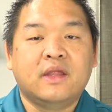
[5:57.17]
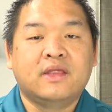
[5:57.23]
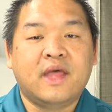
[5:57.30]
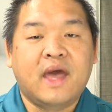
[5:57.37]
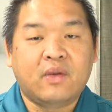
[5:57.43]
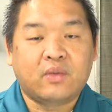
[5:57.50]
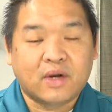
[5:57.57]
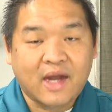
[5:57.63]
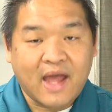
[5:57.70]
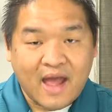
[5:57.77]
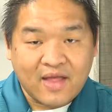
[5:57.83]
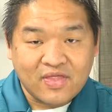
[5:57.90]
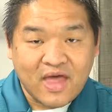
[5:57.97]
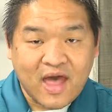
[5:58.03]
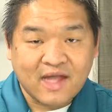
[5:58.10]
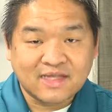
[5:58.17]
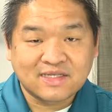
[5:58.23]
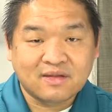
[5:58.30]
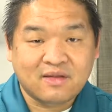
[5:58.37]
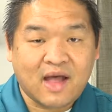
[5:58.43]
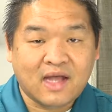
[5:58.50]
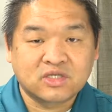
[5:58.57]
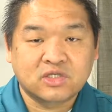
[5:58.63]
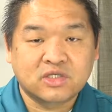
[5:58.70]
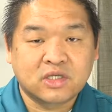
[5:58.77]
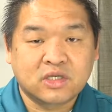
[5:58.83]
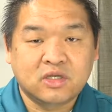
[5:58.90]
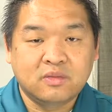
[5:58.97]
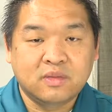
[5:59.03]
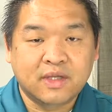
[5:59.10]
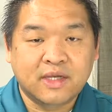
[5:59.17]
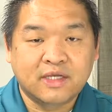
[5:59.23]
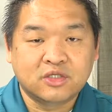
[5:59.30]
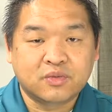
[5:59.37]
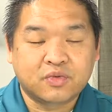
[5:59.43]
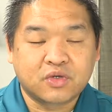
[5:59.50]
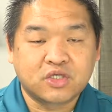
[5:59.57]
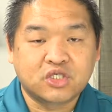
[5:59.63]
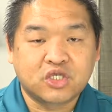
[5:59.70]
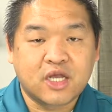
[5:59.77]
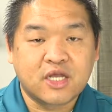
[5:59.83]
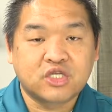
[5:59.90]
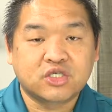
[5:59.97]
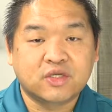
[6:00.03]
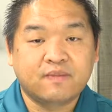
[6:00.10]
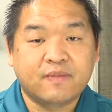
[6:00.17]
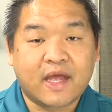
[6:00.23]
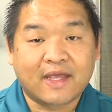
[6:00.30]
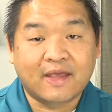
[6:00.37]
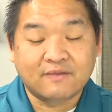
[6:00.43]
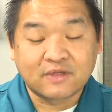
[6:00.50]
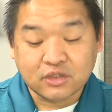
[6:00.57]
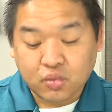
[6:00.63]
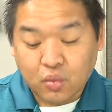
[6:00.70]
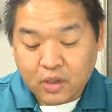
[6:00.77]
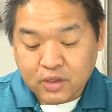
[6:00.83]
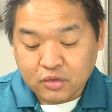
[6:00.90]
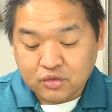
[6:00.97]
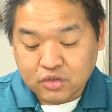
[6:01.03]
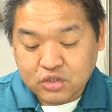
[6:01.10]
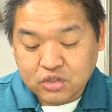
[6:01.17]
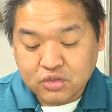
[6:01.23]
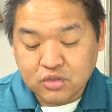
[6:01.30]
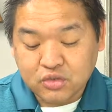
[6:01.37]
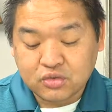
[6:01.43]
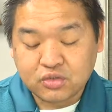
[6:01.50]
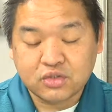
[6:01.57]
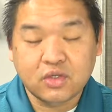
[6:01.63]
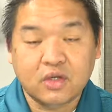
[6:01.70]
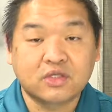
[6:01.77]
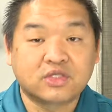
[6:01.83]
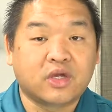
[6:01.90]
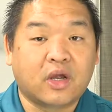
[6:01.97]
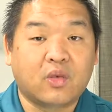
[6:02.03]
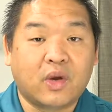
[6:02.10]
Then we're going to add that to last year's accumulated depreciation. That gives us 102, uh, sorry,